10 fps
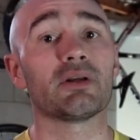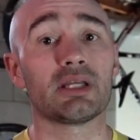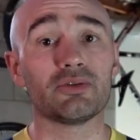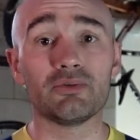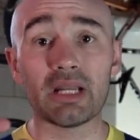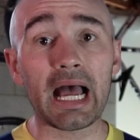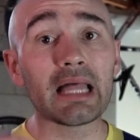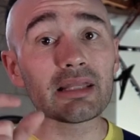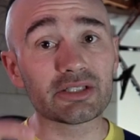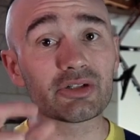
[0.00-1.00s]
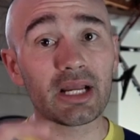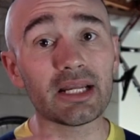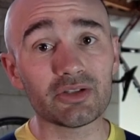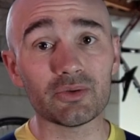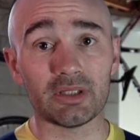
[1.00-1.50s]
Like do not let your
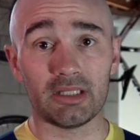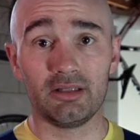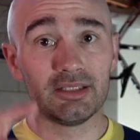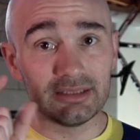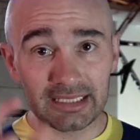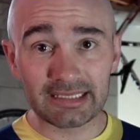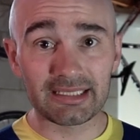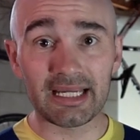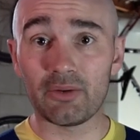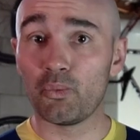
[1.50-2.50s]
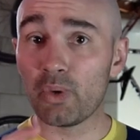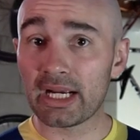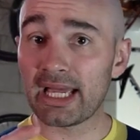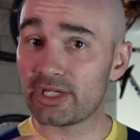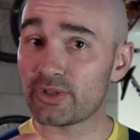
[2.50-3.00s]
head unit dictate what
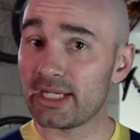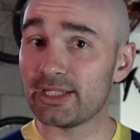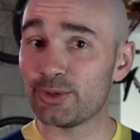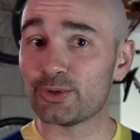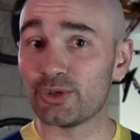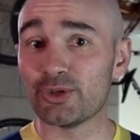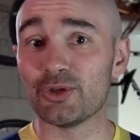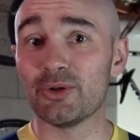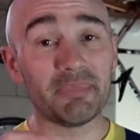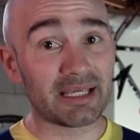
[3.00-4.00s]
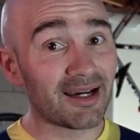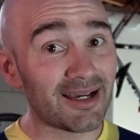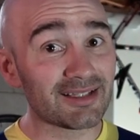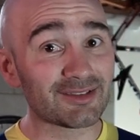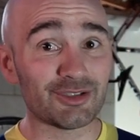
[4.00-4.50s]
kind of training you should do
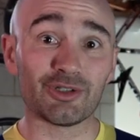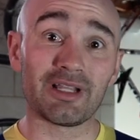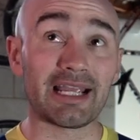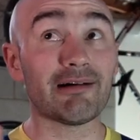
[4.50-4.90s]
because you're like,